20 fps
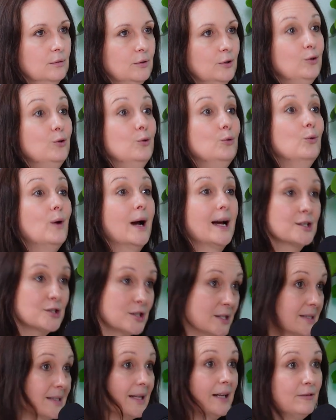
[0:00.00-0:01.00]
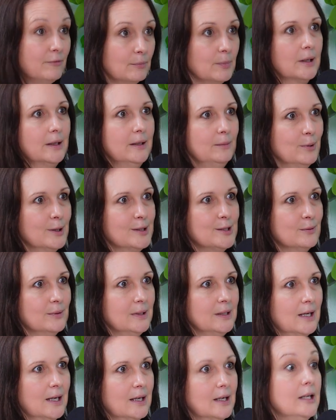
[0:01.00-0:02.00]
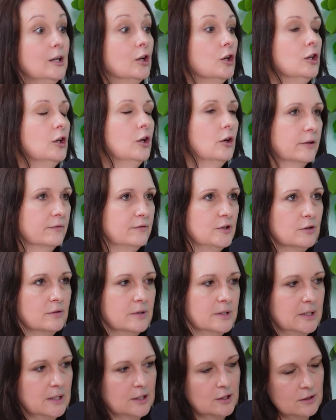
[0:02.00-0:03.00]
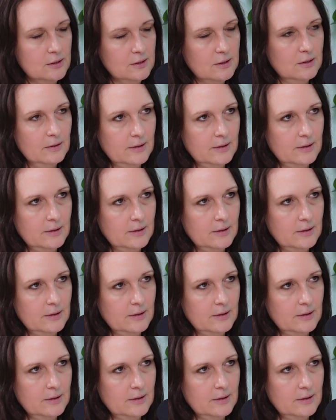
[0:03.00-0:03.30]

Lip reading: You actually save money by doing that in a lot of jurisdictions.